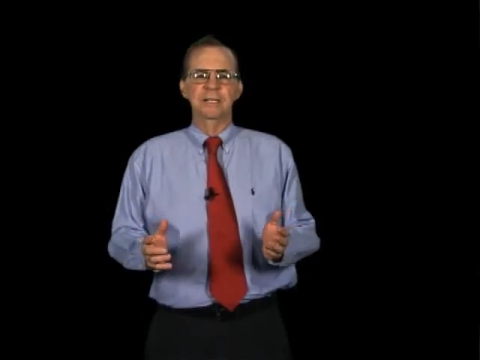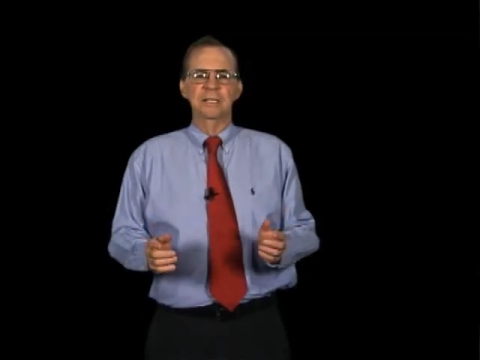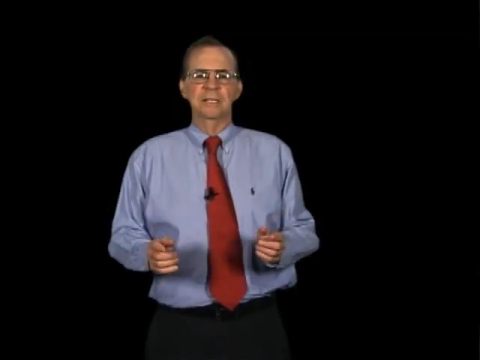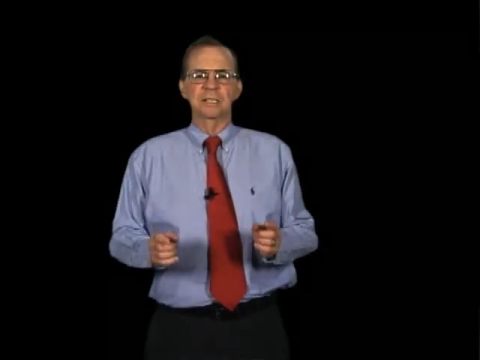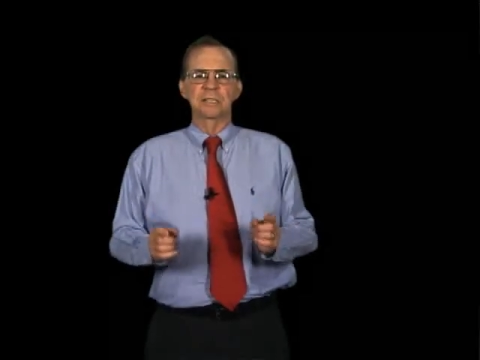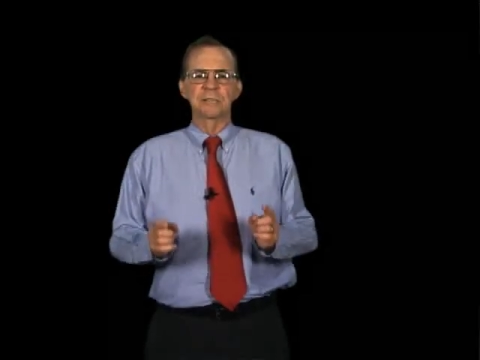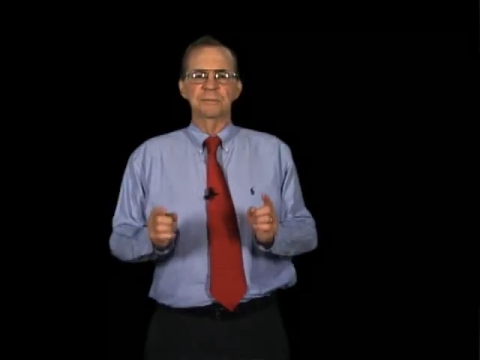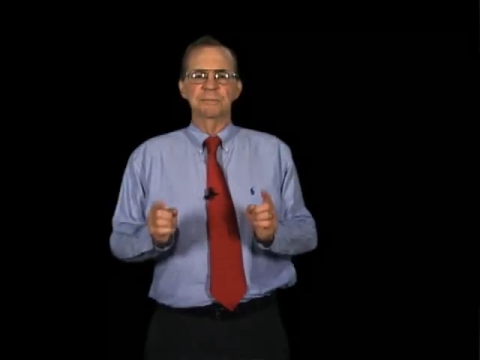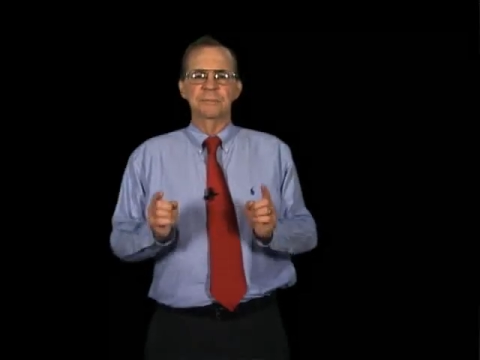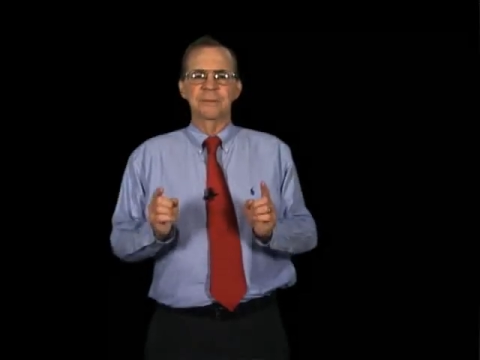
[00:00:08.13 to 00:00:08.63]

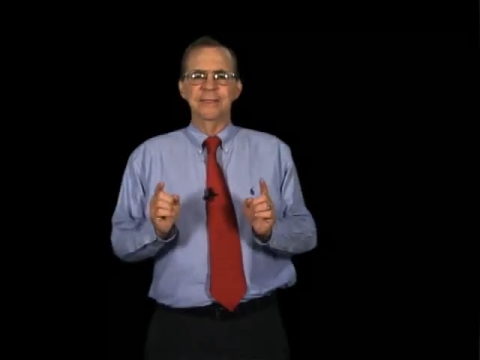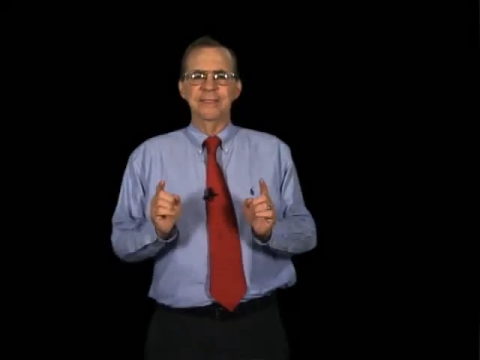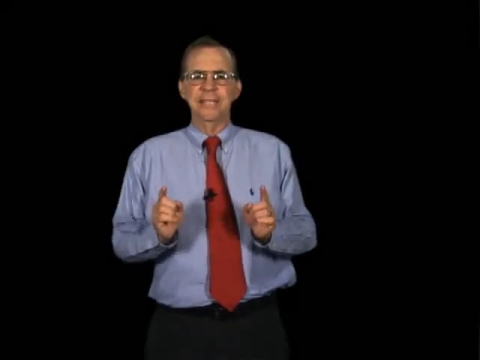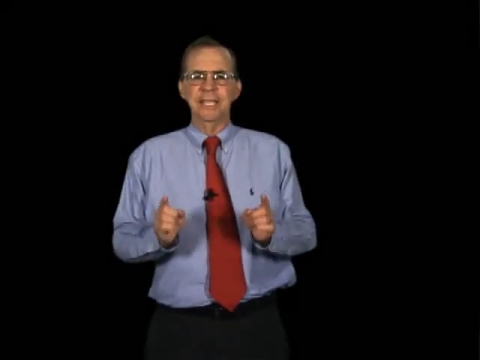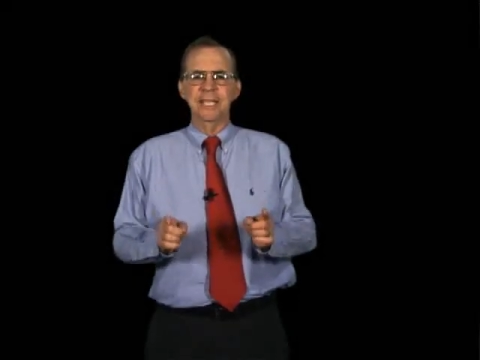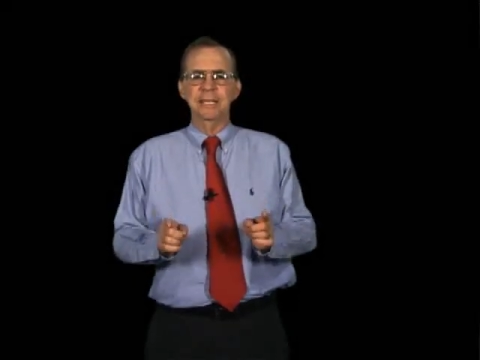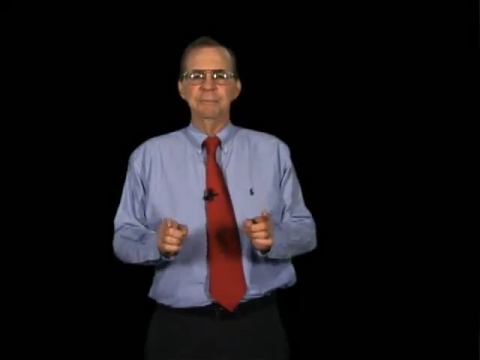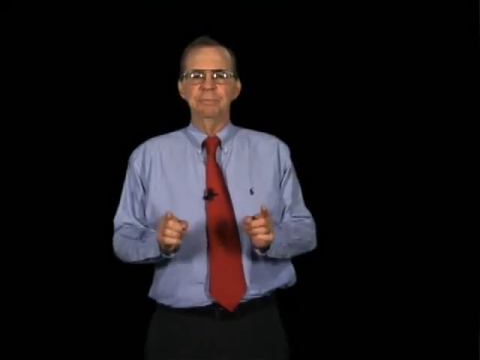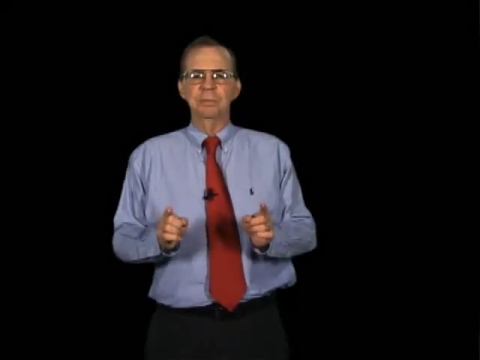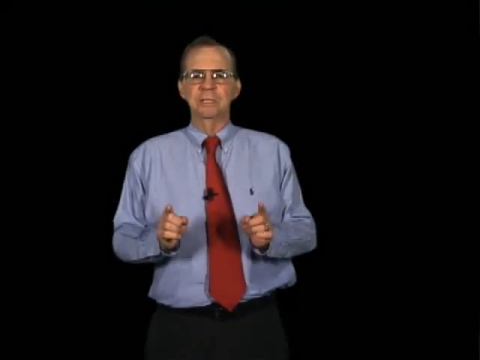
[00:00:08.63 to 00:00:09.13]
because
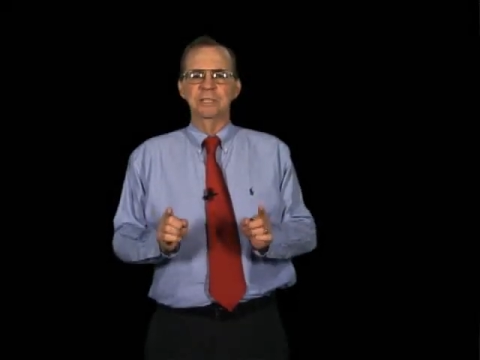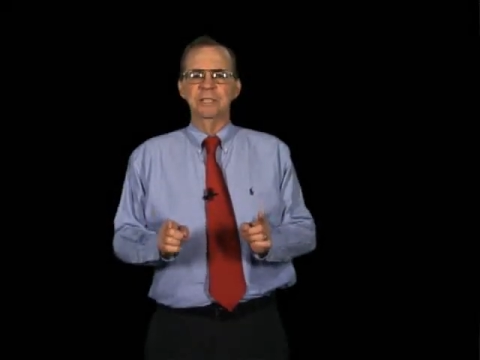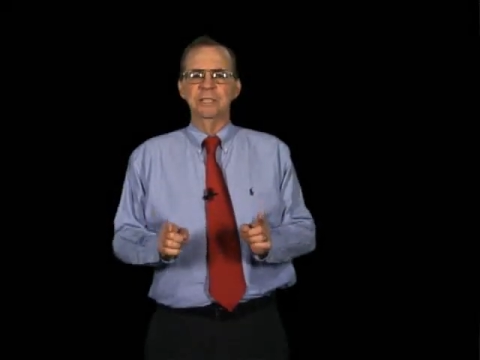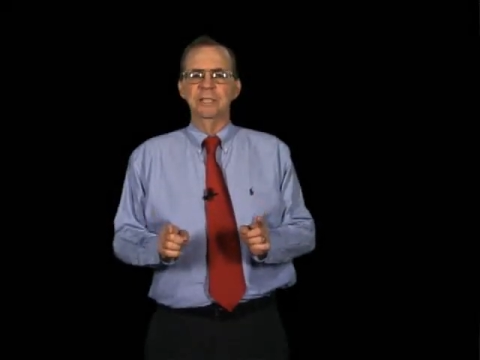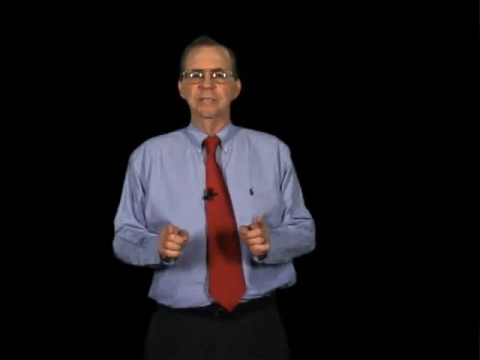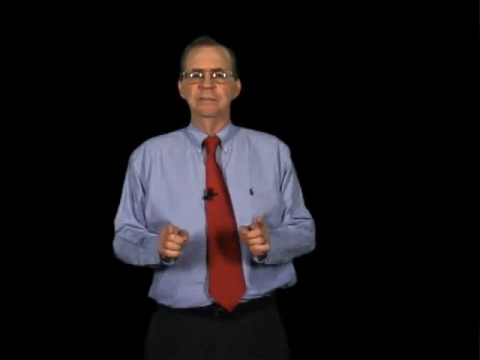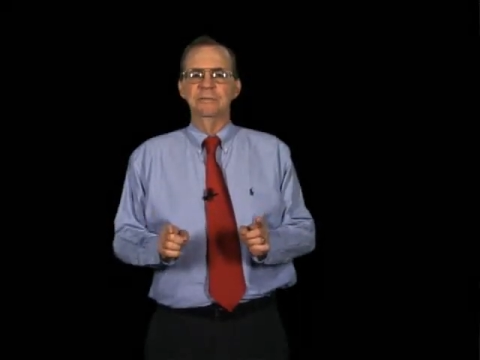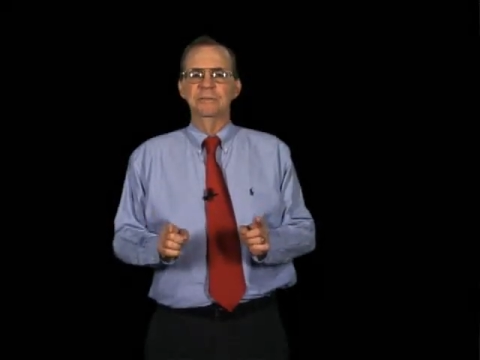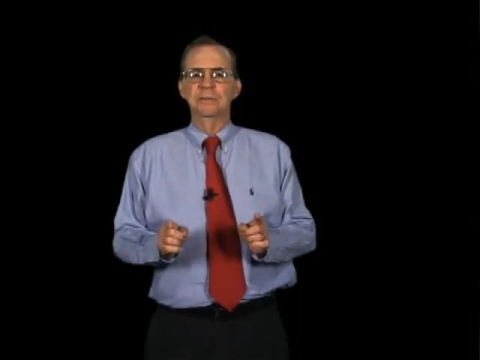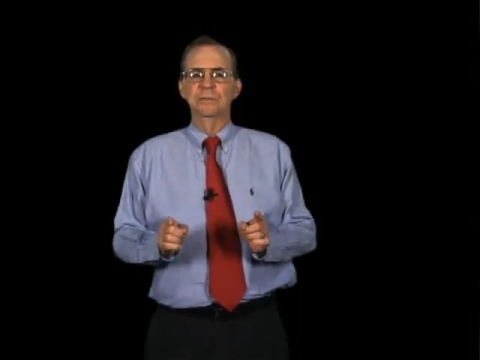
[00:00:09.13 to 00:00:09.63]
they
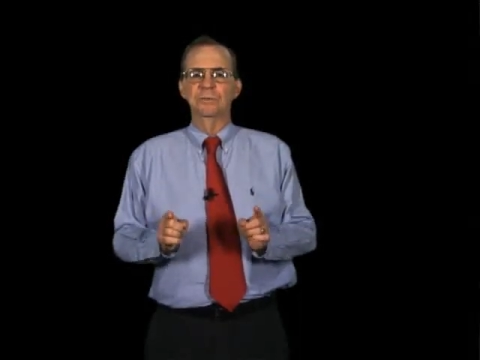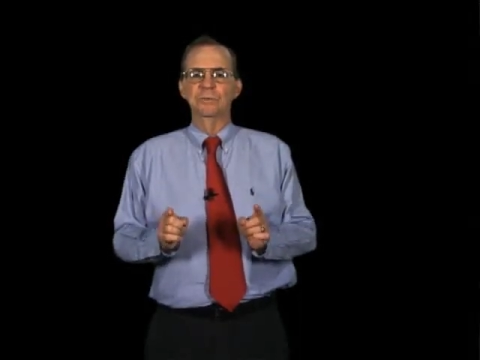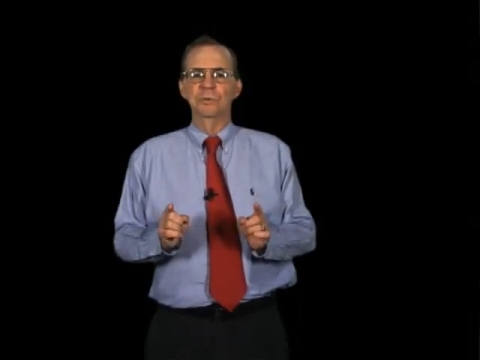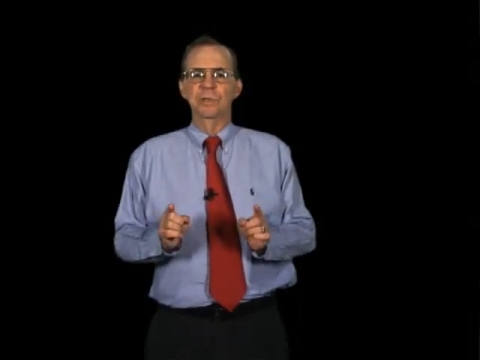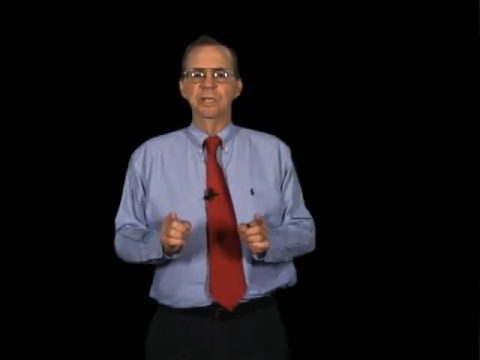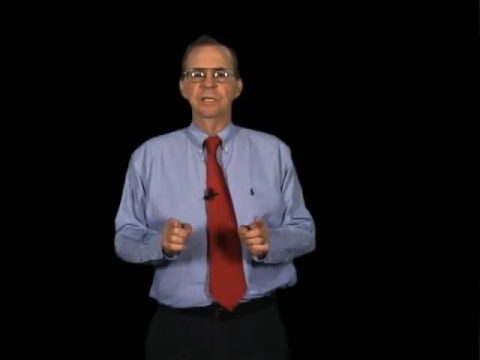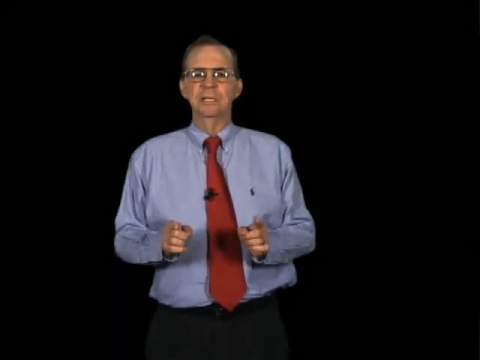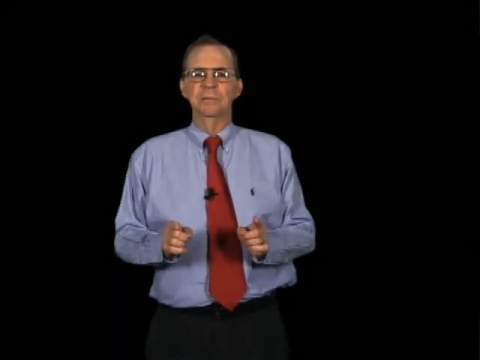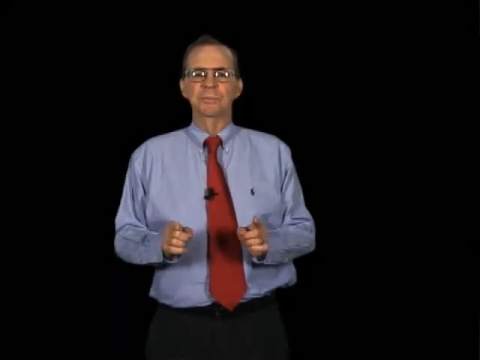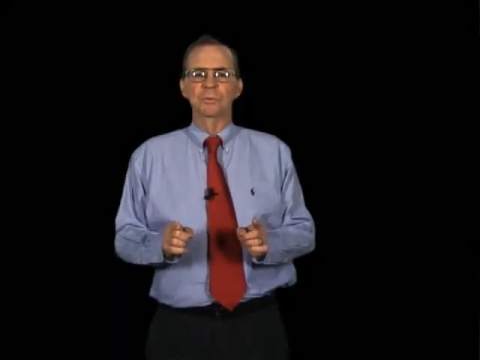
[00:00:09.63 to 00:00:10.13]
believe
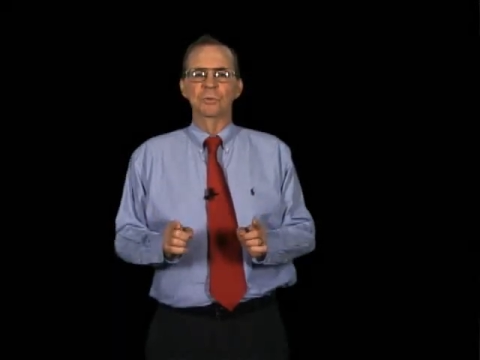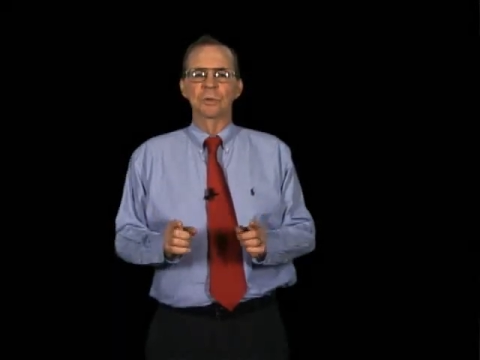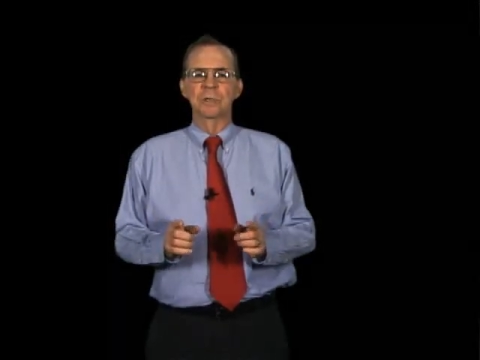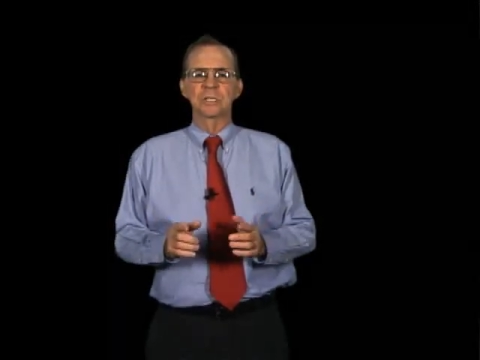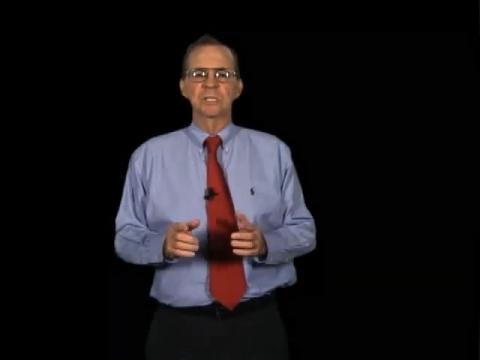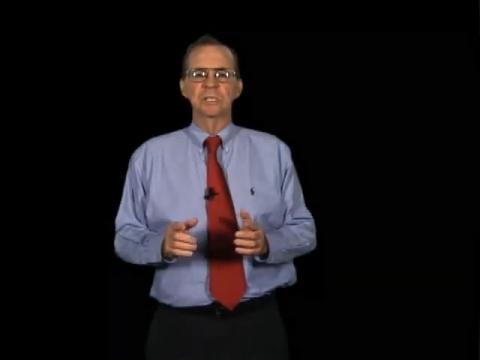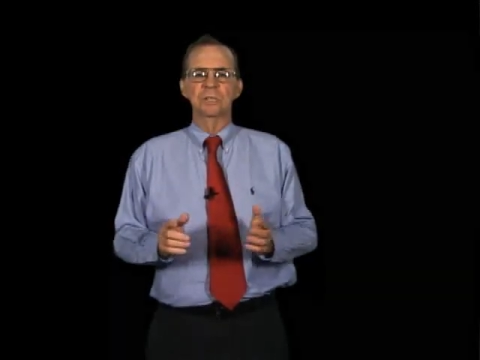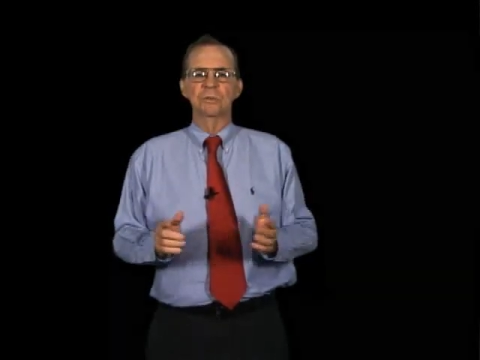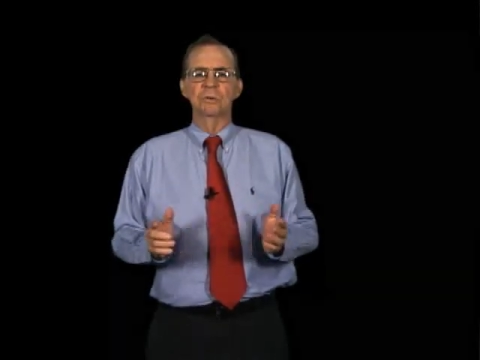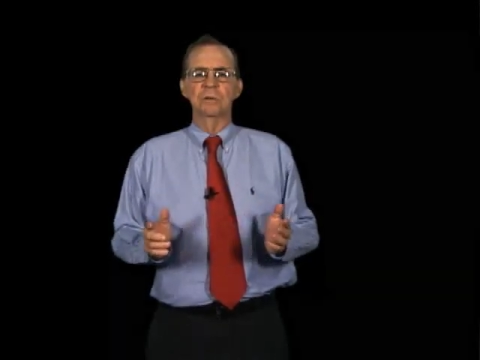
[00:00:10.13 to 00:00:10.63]
reading the board
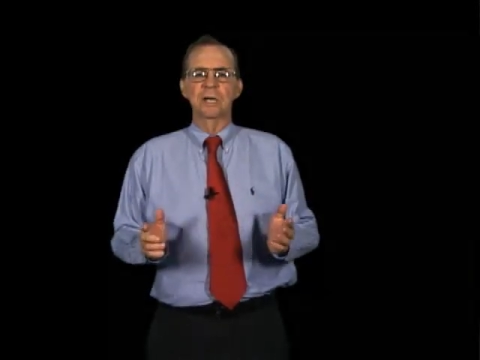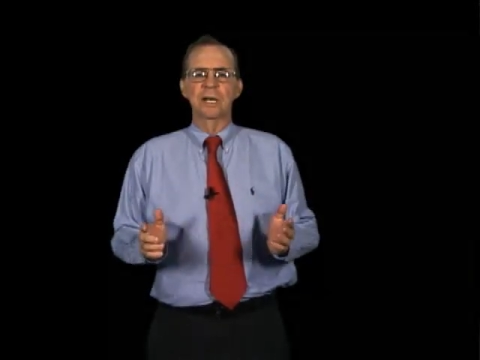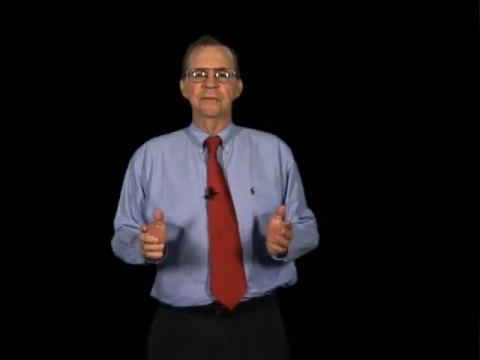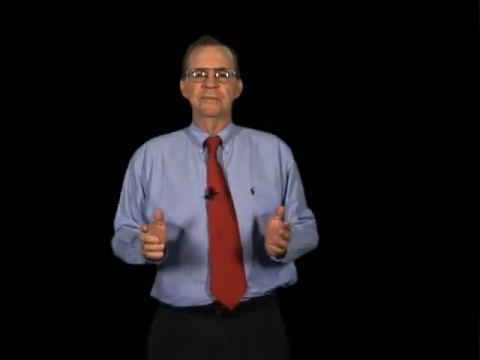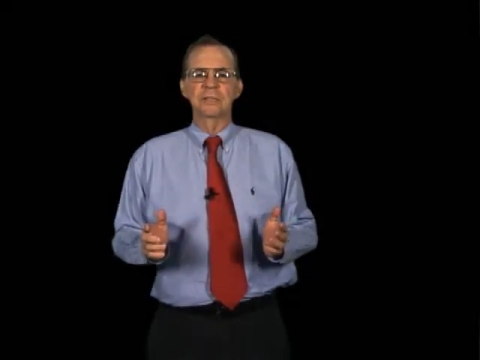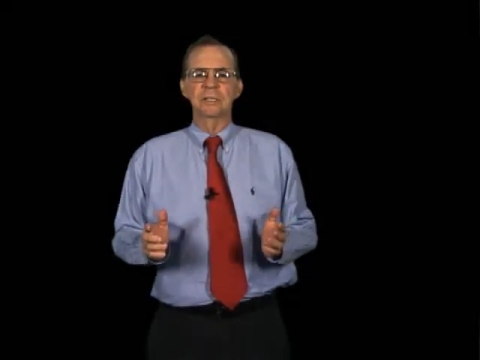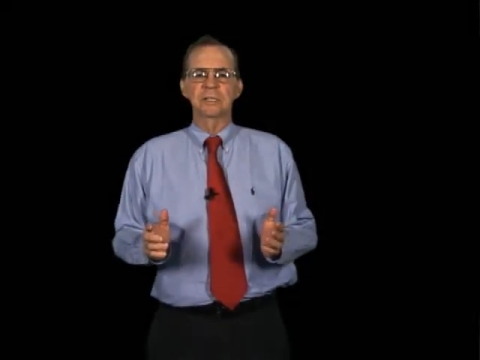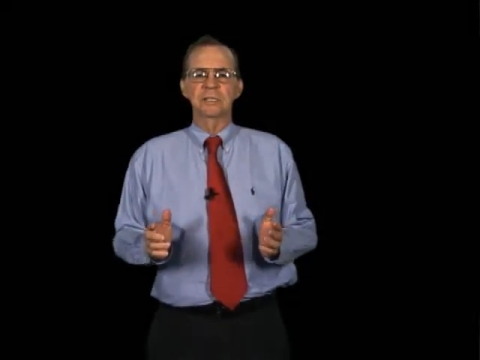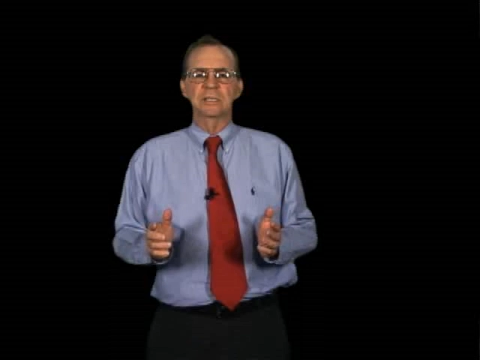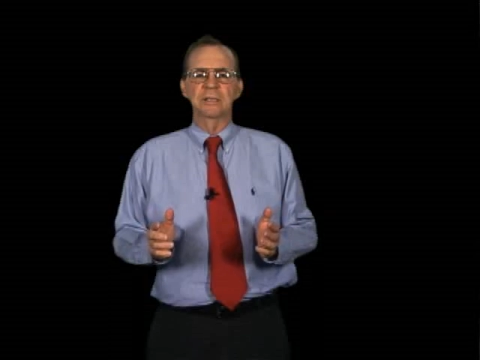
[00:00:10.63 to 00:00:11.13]
is so
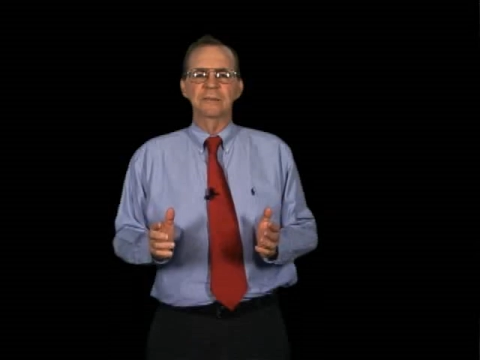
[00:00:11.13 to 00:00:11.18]
obvious,